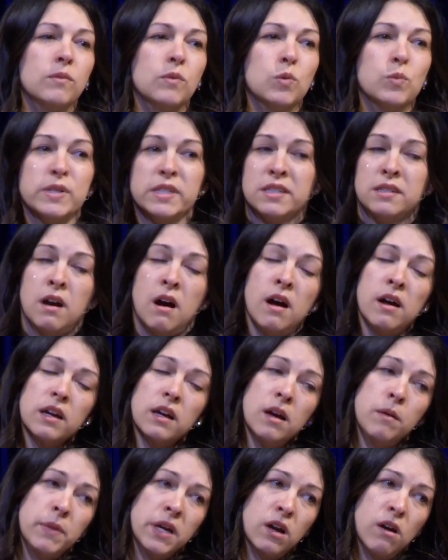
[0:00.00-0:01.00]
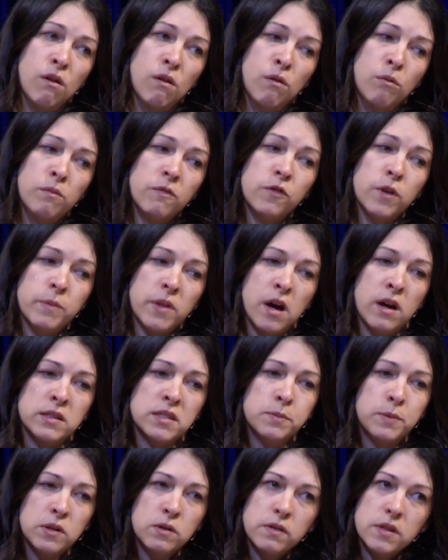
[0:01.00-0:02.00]
was not coming home from the
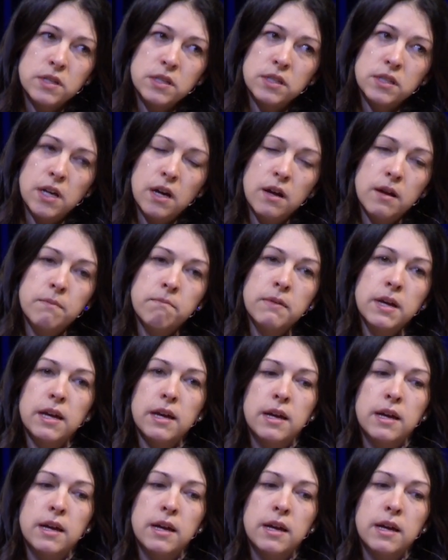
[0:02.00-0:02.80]
hospital this time,